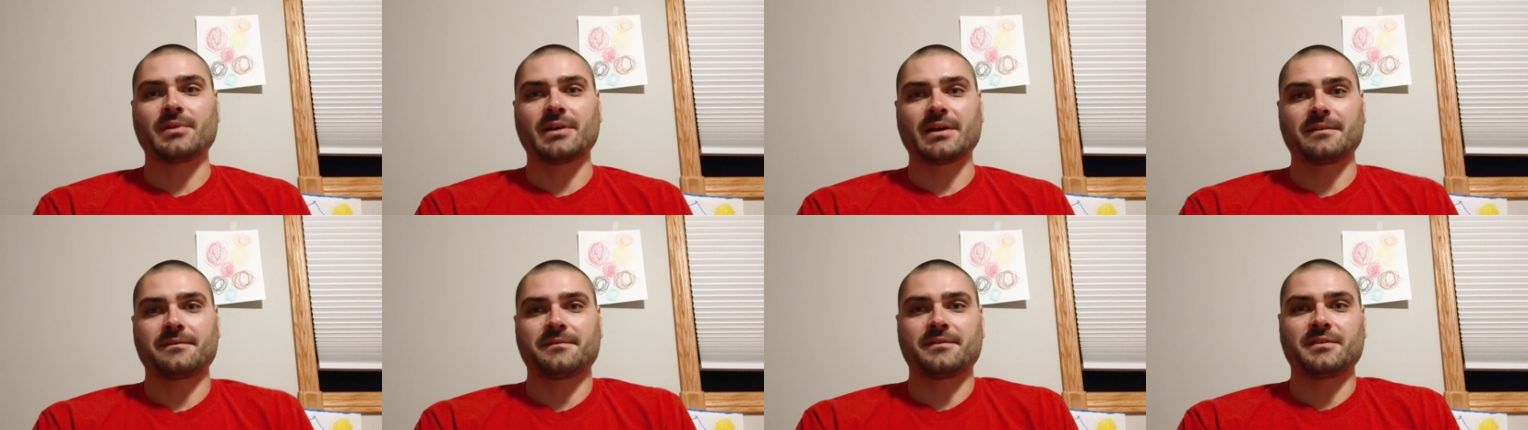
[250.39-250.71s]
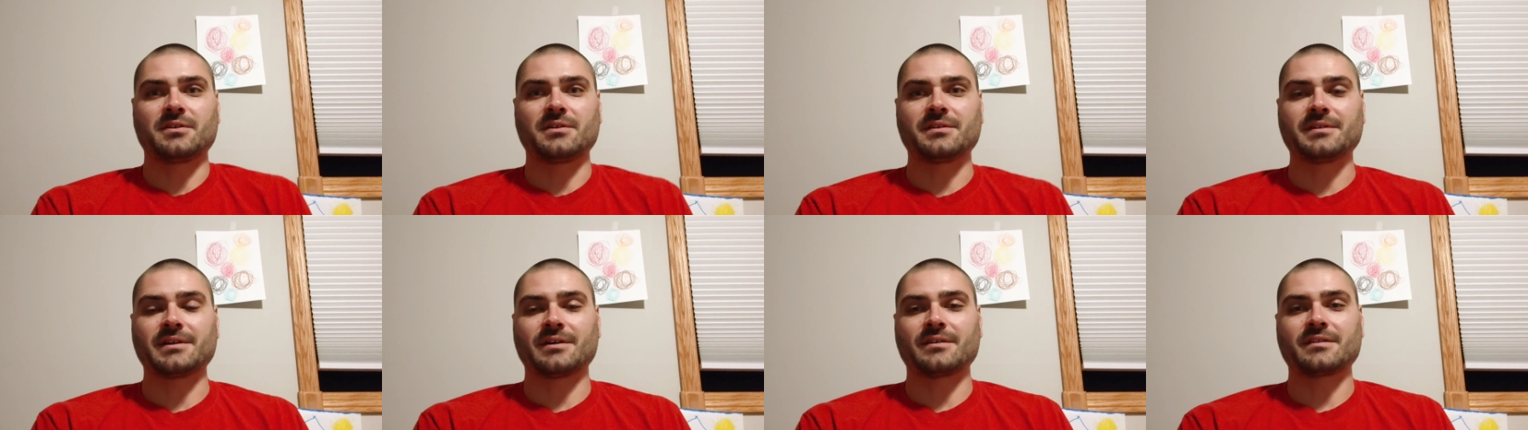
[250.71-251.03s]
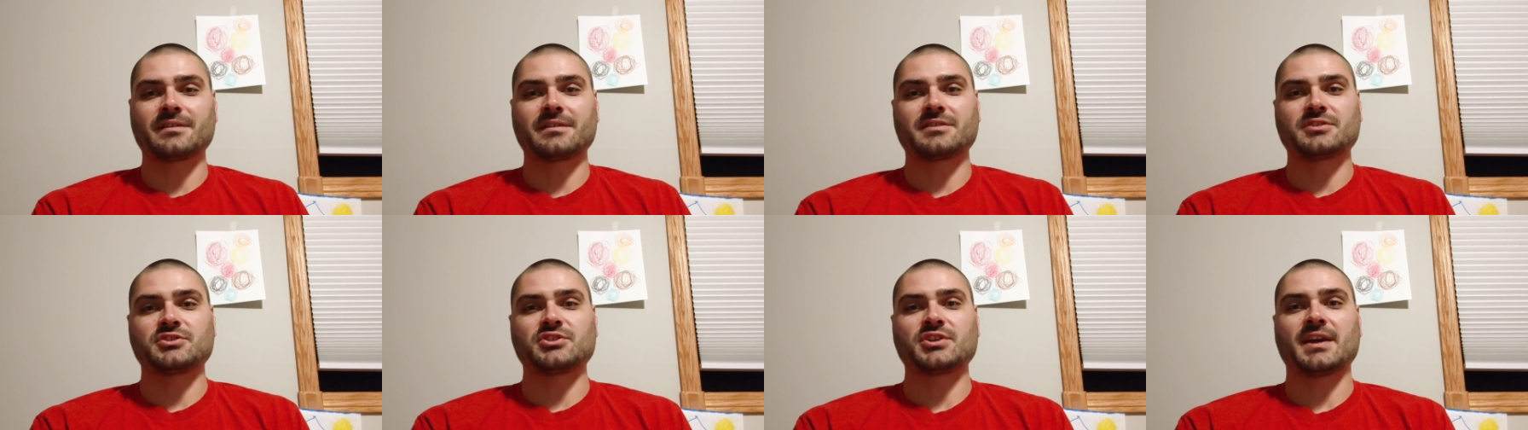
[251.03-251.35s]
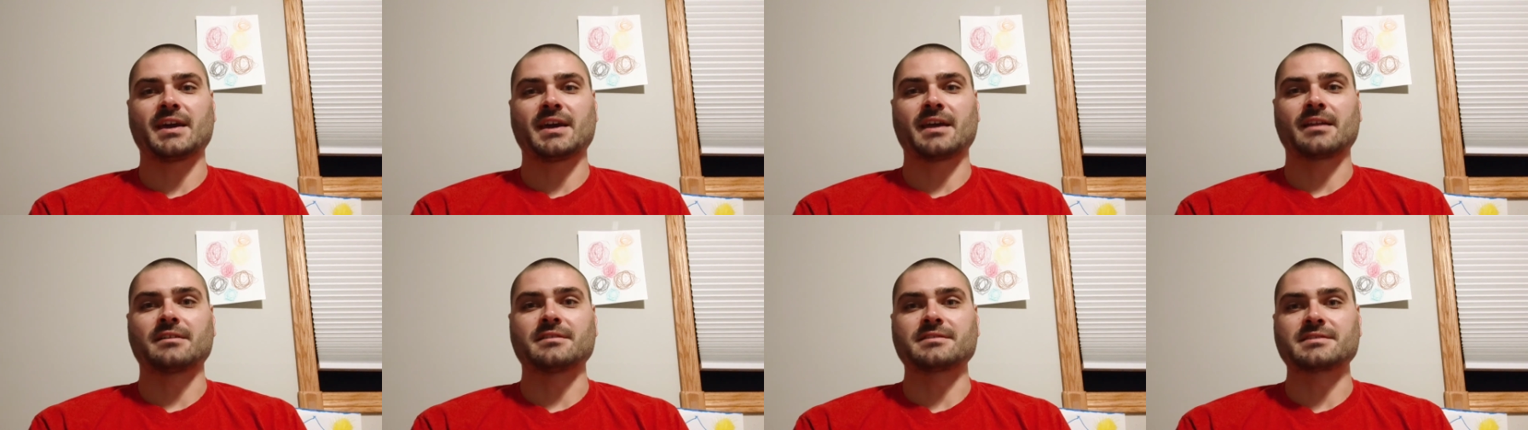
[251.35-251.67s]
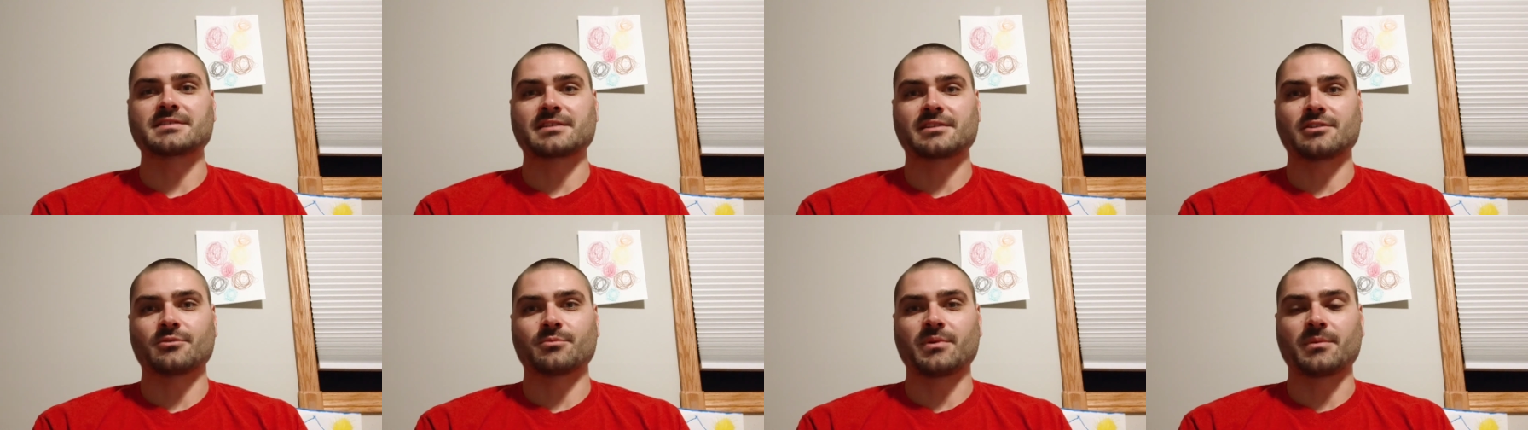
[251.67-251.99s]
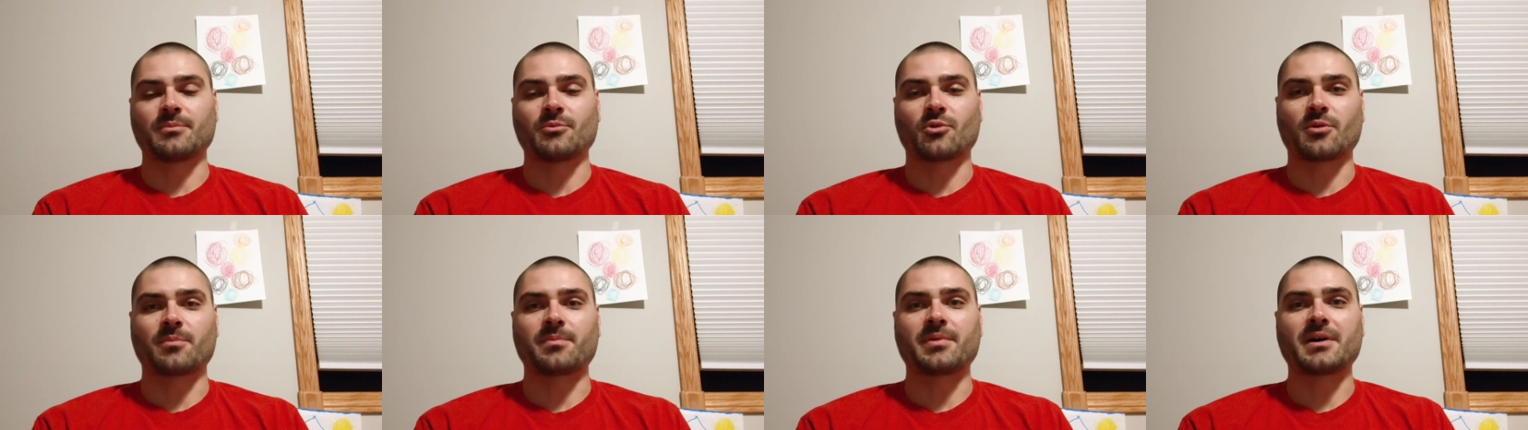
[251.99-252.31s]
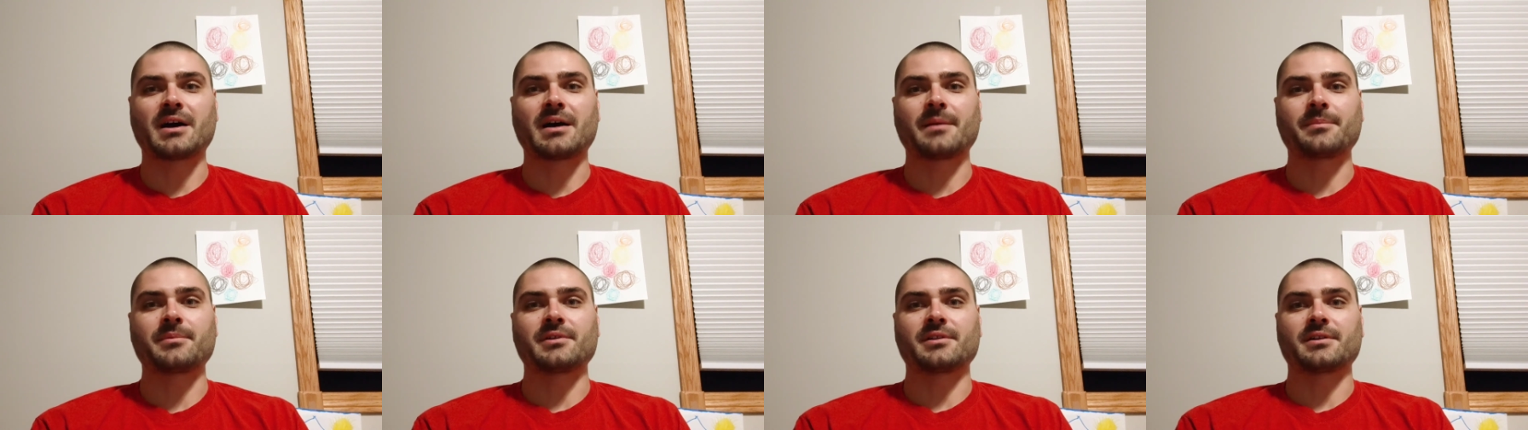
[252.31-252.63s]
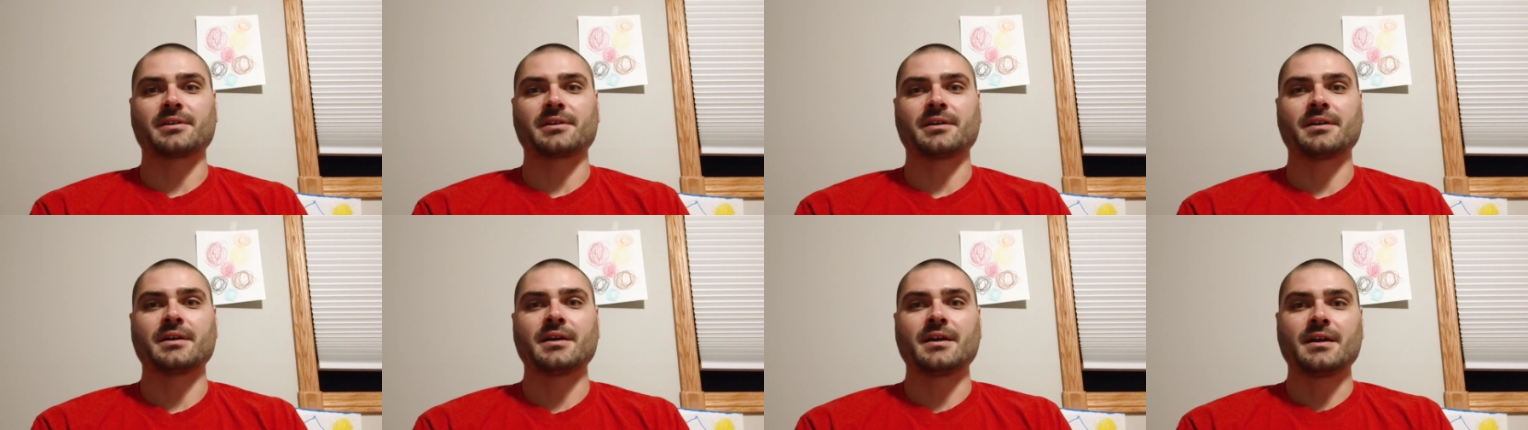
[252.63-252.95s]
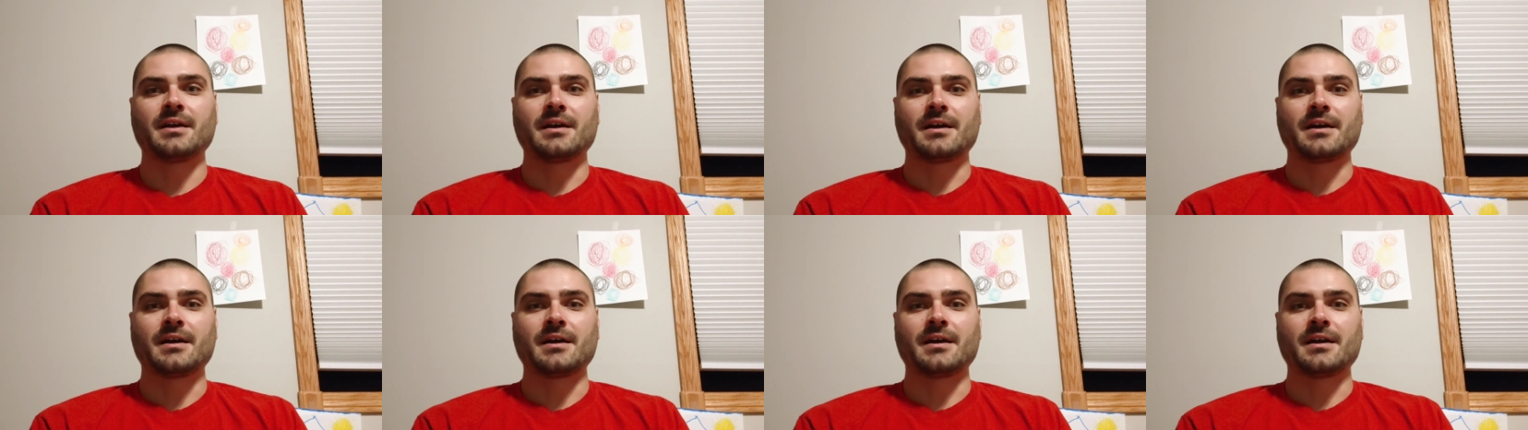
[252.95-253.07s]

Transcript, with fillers: I feel, now that the channel's a little bit more popular.